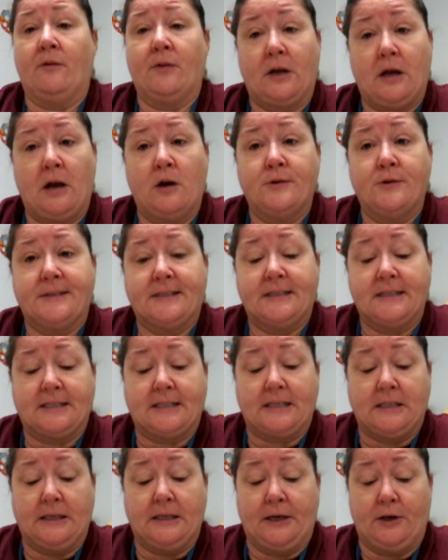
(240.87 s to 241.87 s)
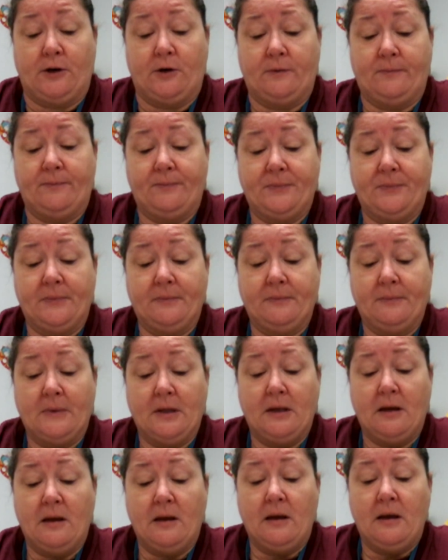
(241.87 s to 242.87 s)
The coast is clear.
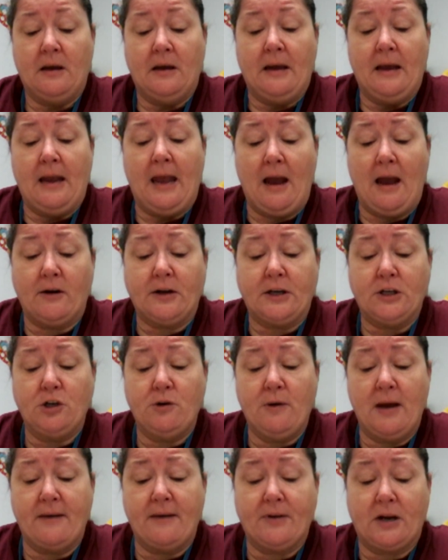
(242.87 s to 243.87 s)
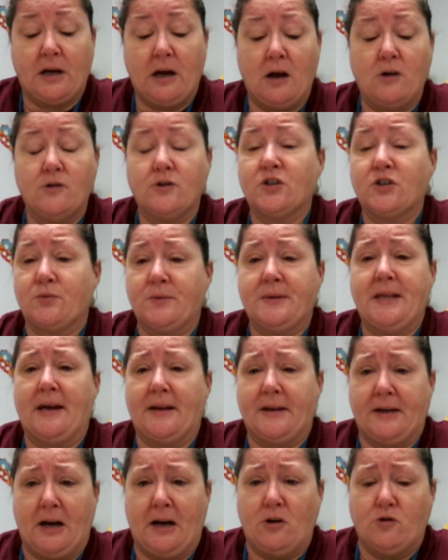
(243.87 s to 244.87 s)
How can you have a coast
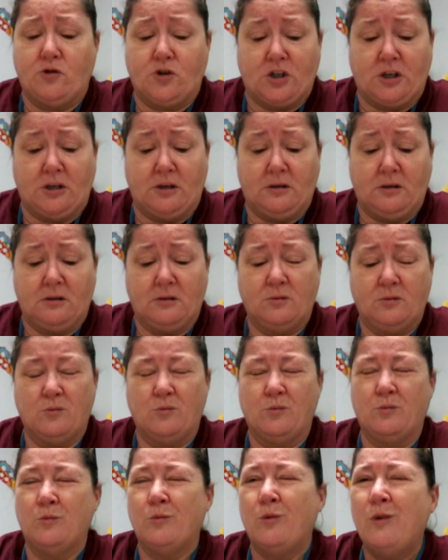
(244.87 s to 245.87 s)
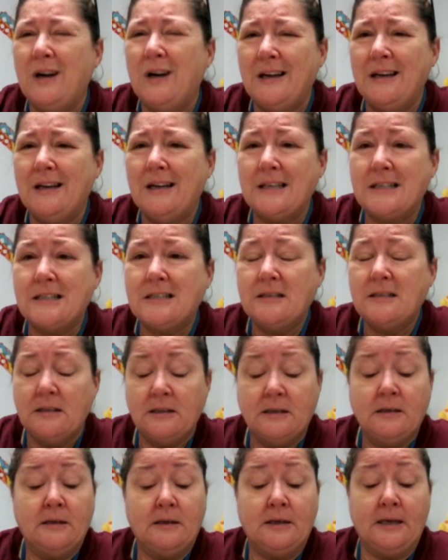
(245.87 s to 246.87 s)
without an ocean? What?
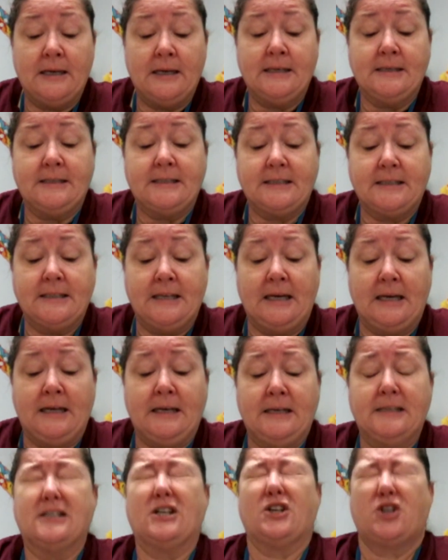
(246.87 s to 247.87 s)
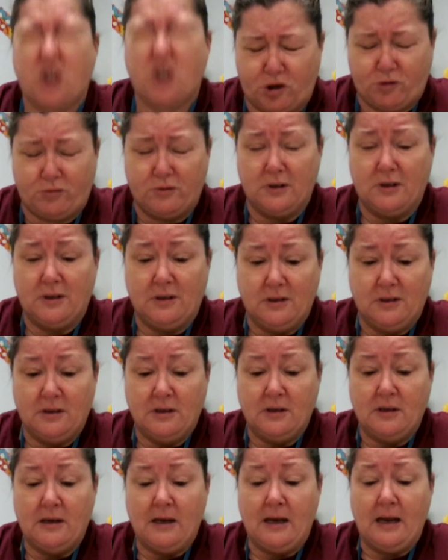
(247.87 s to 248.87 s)
He sneezed.
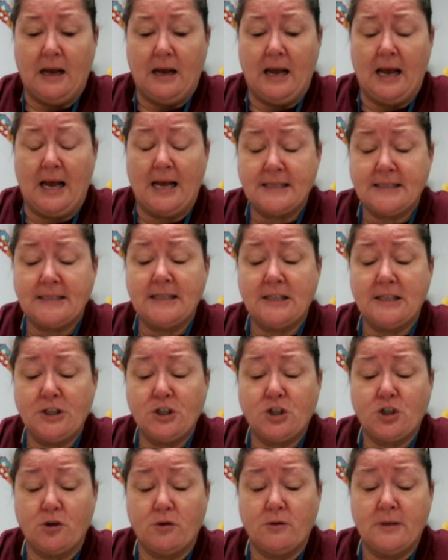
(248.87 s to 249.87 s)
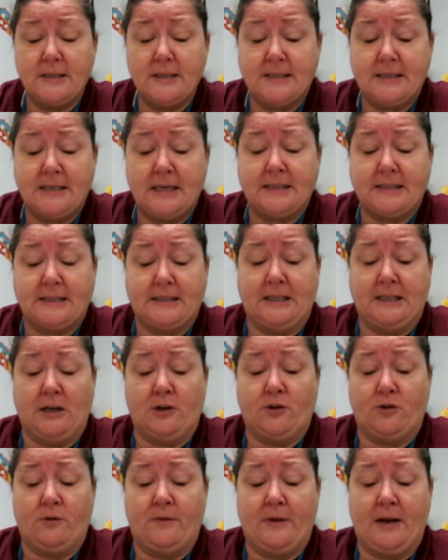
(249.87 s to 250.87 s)
I said it sure is dusty
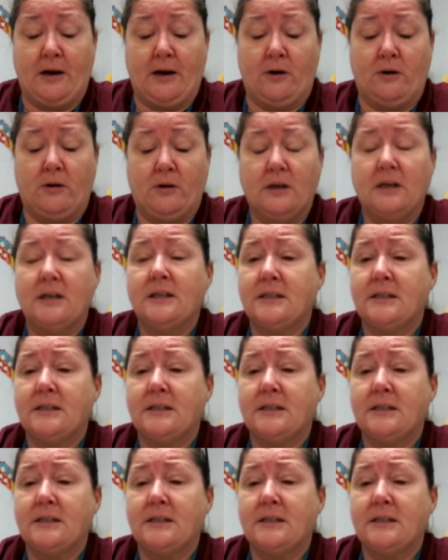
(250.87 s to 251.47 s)
under there.